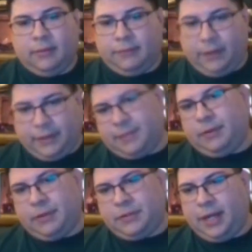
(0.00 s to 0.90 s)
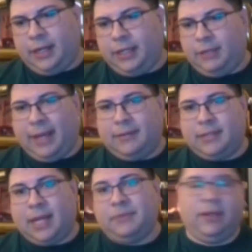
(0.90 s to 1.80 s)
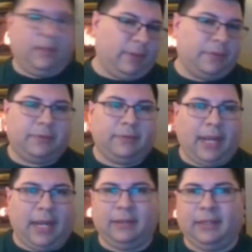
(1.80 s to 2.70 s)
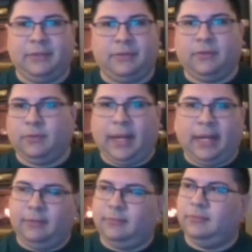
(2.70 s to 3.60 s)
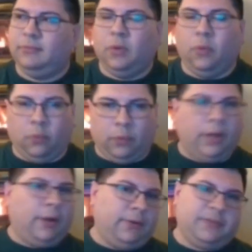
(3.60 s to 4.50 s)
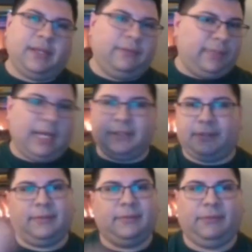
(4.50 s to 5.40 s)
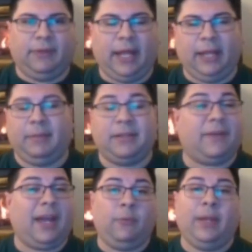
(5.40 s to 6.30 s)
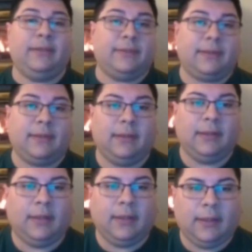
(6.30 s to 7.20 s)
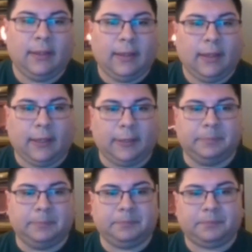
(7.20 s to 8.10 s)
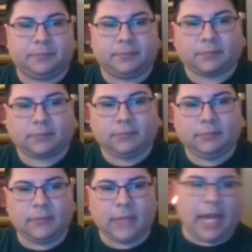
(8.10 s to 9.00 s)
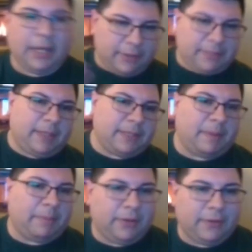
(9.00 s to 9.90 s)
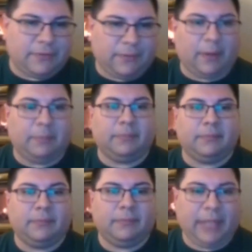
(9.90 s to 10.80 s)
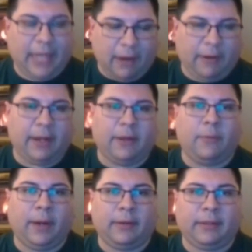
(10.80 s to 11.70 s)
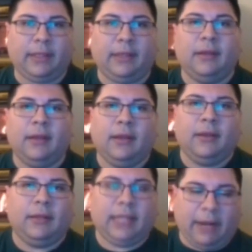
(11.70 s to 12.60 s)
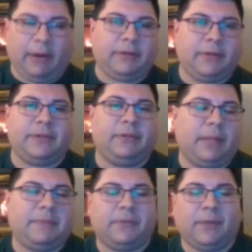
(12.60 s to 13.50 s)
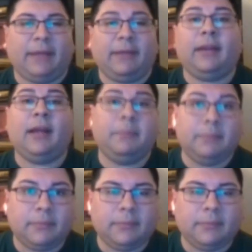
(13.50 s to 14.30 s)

Very similar to China, you had topsoil erosion and these great walls of dust flying because of high winds. I know this because my mother is from the area where the characters in The Grapes of Wrath end up.